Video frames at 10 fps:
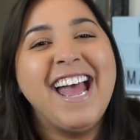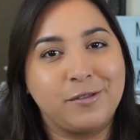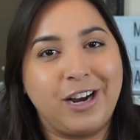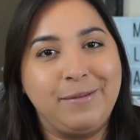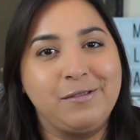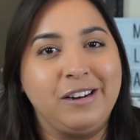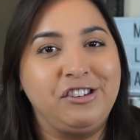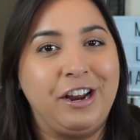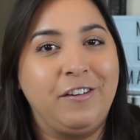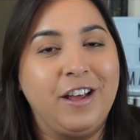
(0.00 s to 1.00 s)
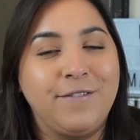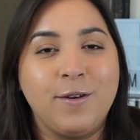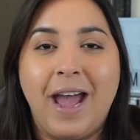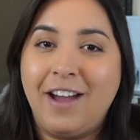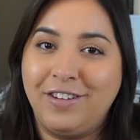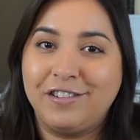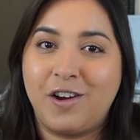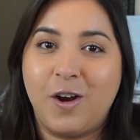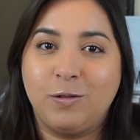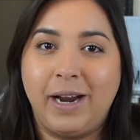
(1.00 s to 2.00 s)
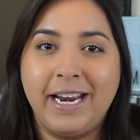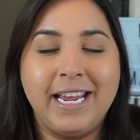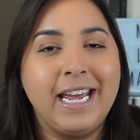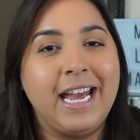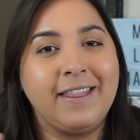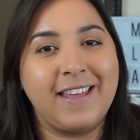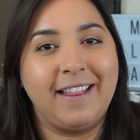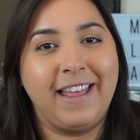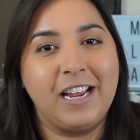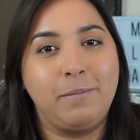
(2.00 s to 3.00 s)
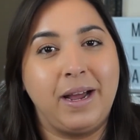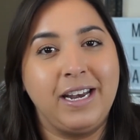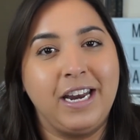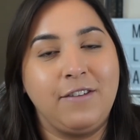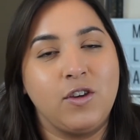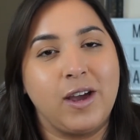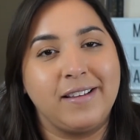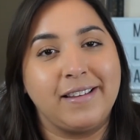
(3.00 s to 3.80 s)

Subscribe to my channel if you haven't already. Hit that like button if you guys